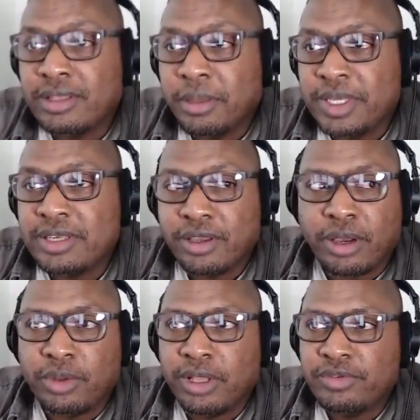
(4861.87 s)
let me tell you,
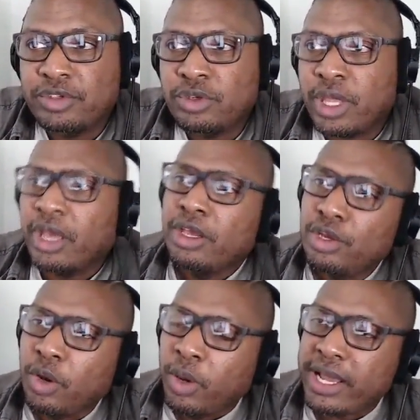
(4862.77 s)
I would love to do that. You know what I